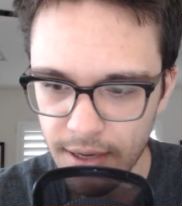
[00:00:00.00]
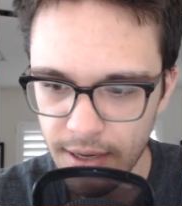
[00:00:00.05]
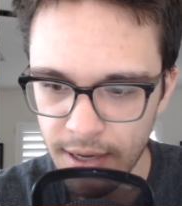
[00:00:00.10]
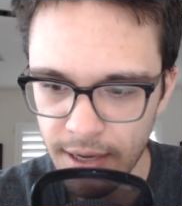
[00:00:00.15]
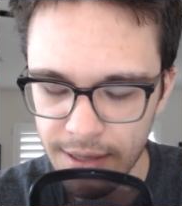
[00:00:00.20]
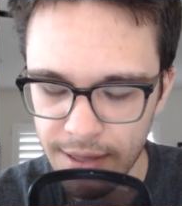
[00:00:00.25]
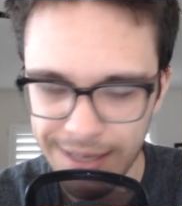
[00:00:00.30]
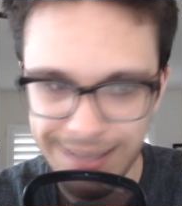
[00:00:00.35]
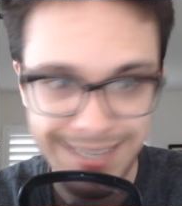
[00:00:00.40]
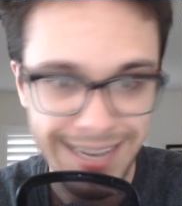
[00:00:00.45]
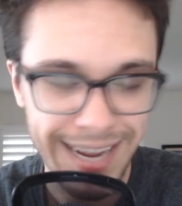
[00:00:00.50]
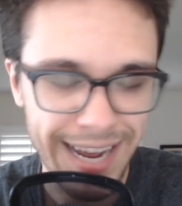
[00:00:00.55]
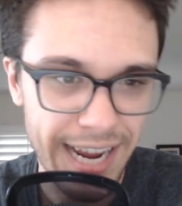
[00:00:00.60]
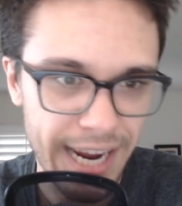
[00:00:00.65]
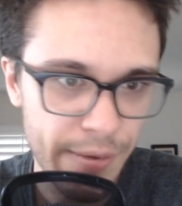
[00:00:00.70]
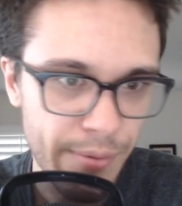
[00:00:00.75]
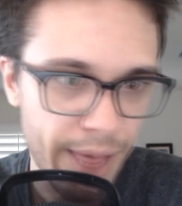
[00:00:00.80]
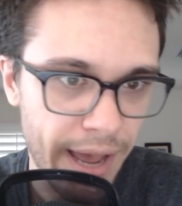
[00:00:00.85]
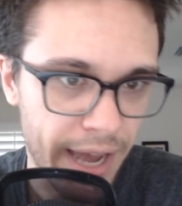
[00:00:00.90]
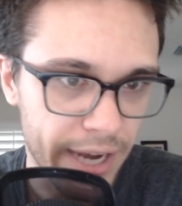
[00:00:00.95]
uh, the
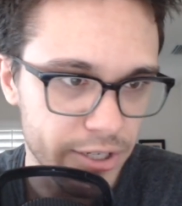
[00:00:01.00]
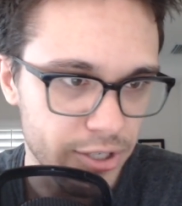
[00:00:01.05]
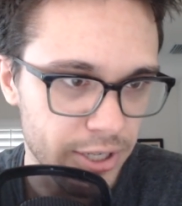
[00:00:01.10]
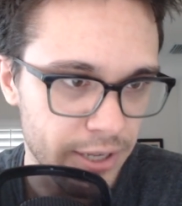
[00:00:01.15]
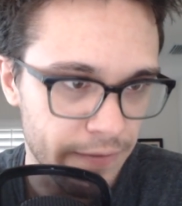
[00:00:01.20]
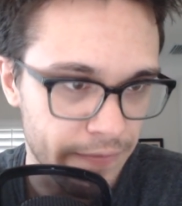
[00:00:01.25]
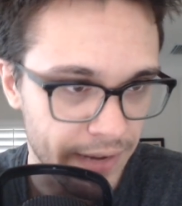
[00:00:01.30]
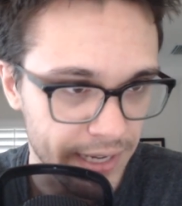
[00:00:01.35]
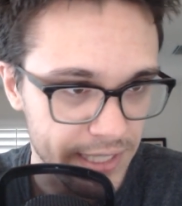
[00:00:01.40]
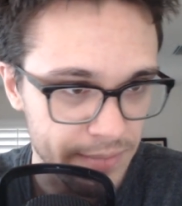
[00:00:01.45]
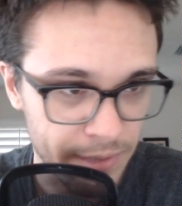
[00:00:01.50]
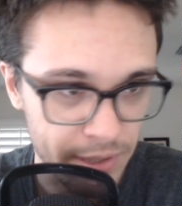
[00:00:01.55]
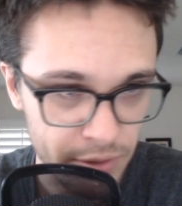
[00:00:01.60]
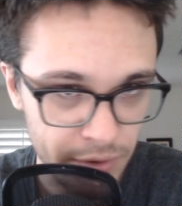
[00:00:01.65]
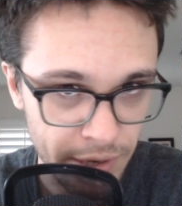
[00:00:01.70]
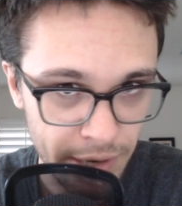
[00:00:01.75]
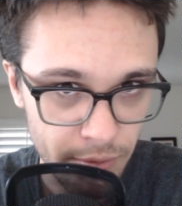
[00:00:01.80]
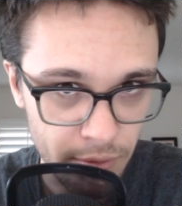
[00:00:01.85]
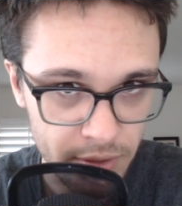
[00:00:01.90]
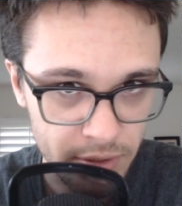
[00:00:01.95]
time actually affects my
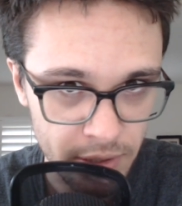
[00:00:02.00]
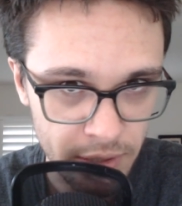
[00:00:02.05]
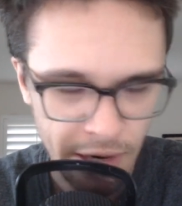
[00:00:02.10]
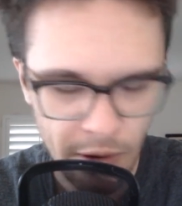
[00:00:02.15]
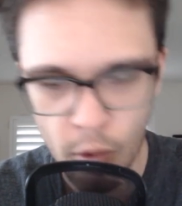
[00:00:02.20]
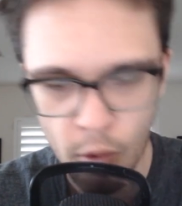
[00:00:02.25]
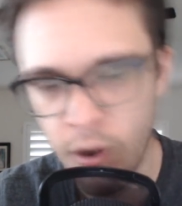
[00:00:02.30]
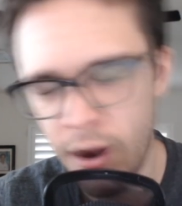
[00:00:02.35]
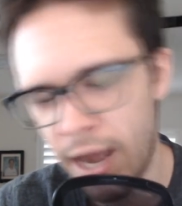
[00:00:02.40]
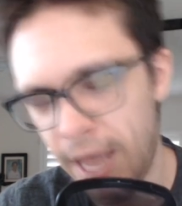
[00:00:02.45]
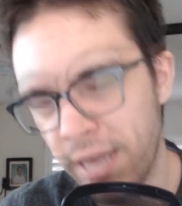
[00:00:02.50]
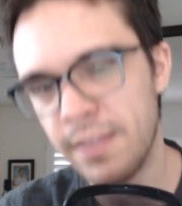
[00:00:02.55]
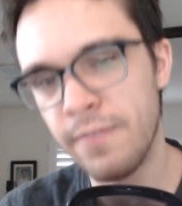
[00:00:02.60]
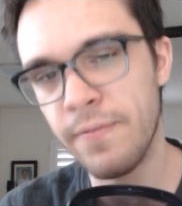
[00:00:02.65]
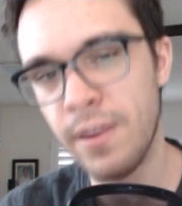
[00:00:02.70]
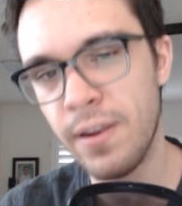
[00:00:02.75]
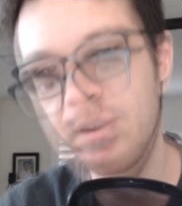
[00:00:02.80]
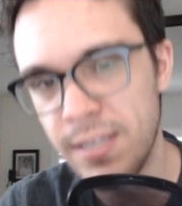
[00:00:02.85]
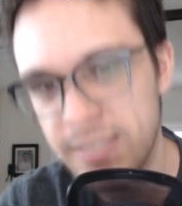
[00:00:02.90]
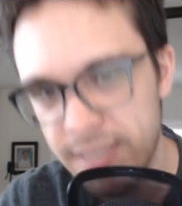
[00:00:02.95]
trait rolls or not, or at
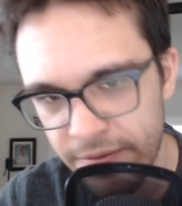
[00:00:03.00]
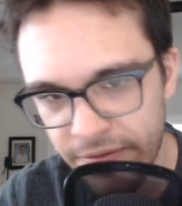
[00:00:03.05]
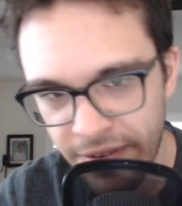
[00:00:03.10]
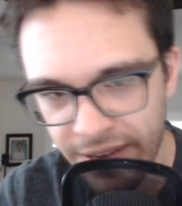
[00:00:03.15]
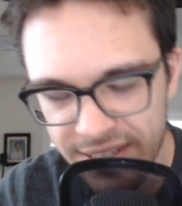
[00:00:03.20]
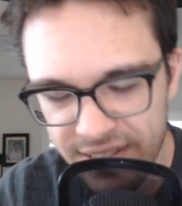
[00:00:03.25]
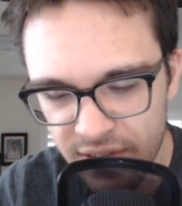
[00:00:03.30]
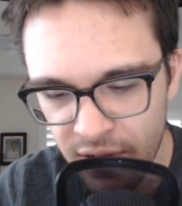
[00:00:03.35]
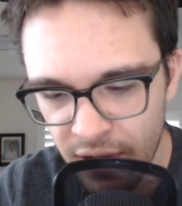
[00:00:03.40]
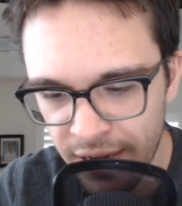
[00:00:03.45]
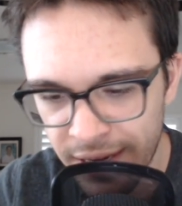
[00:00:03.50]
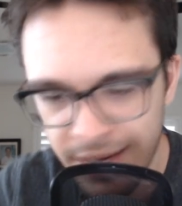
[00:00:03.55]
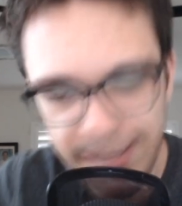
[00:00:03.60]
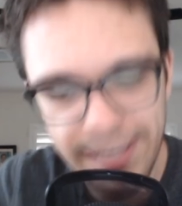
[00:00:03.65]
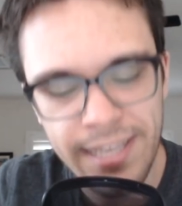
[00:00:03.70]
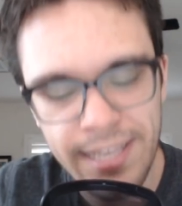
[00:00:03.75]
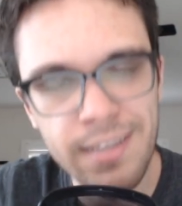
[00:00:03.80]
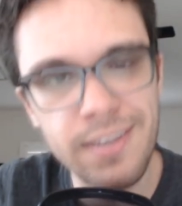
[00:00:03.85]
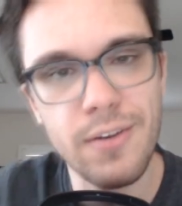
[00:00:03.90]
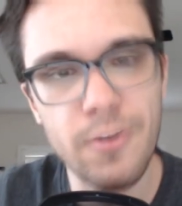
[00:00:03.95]
the very least if I saw an
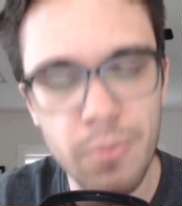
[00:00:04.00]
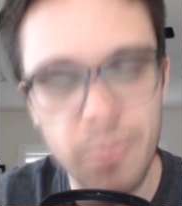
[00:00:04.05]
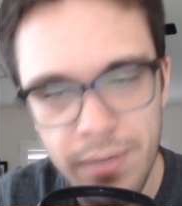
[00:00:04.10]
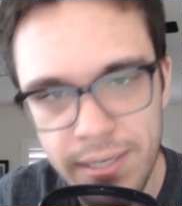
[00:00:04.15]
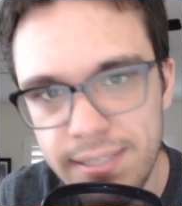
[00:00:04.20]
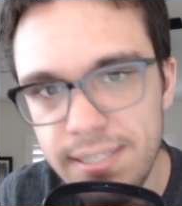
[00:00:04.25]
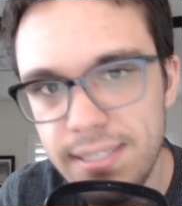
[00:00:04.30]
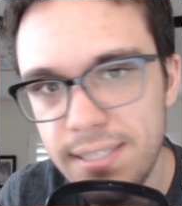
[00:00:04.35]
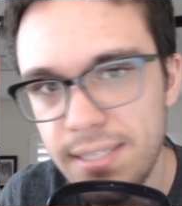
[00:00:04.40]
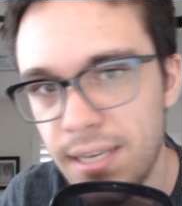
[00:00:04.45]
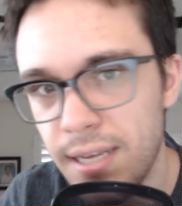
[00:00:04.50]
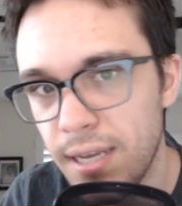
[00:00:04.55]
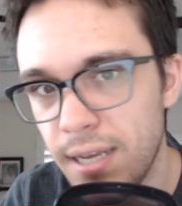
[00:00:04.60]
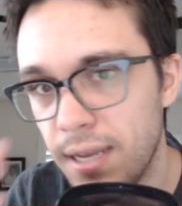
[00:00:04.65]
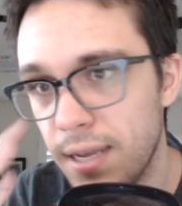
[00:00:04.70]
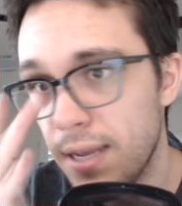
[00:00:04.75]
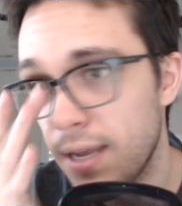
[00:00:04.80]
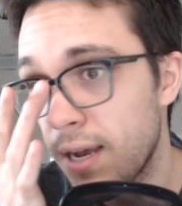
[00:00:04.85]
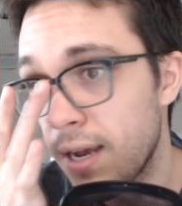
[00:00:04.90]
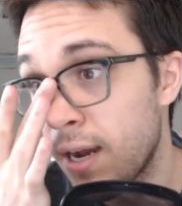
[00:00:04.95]
increase
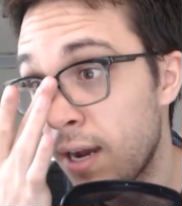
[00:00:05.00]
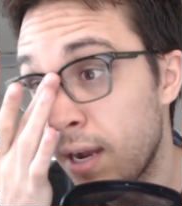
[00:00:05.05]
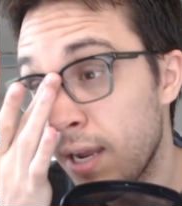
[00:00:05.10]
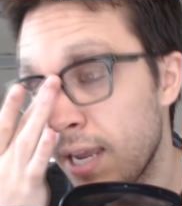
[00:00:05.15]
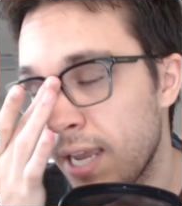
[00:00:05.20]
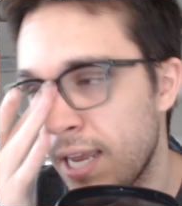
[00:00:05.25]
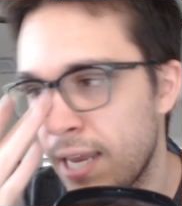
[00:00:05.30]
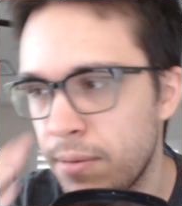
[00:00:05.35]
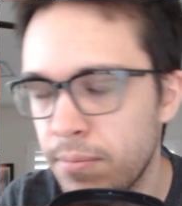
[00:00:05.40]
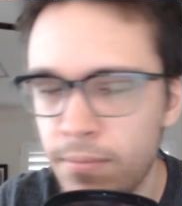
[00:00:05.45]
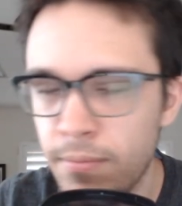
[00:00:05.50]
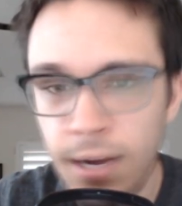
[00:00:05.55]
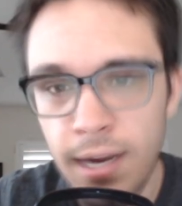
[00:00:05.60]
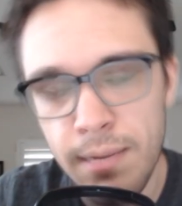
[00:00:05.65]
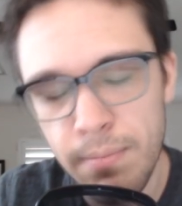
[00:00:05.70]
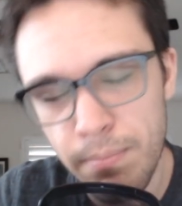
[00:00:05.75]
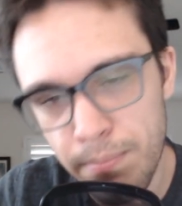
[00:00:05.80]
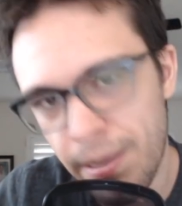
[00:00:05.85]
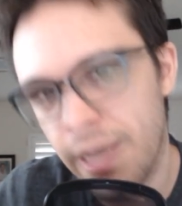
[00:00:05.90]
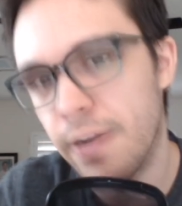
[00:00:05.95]
uh, in
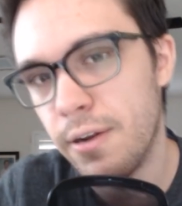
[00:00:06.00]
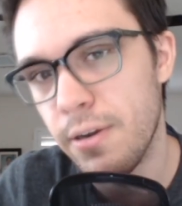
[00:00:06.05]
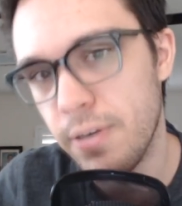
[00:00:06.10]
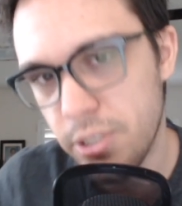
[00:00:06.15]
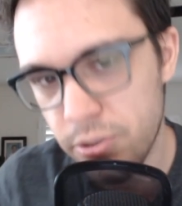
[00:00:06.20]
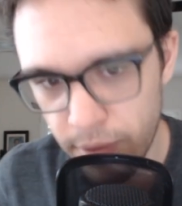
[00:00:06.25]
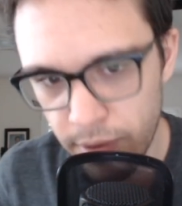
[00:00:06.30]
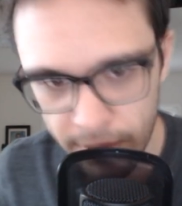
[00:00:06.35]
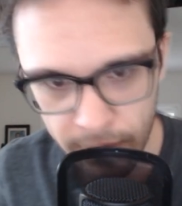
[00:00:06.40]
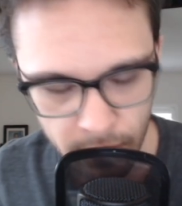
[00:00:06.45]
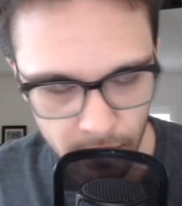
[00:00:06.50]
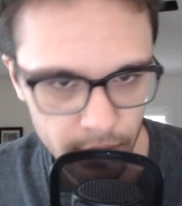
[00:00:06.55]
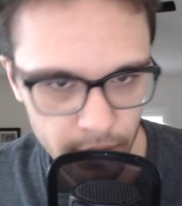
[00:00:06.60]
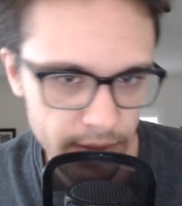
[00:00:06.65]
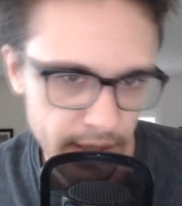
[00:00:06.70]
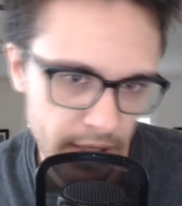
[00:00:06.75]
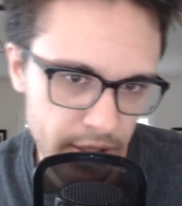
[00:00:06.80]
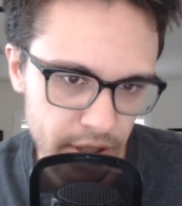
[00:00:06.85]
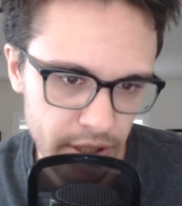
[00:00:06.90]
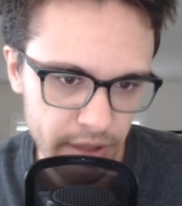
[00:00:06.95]
my better trait
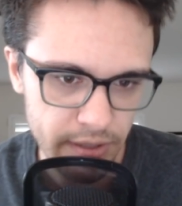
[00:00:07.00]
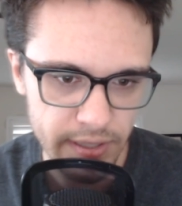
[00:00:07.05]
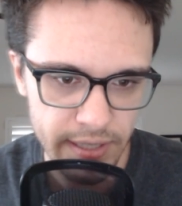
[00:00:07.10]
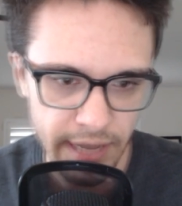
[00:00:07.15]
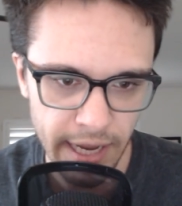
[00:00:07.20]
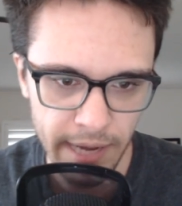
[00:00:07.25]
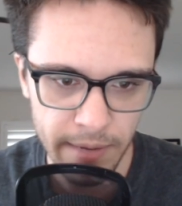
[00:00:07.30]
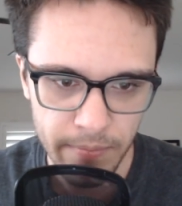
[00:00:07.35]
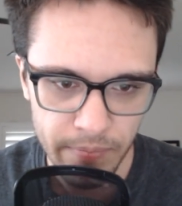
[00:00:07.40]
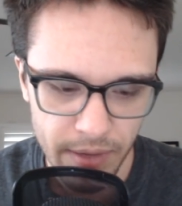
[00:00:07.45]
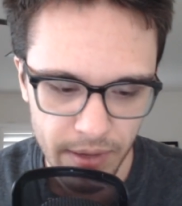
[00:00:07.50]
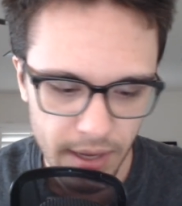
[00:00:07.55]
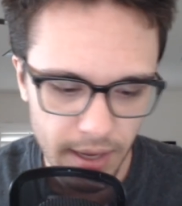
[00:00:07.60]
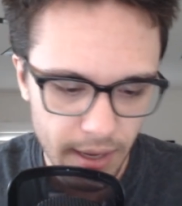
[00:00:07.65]
rolls, I should say.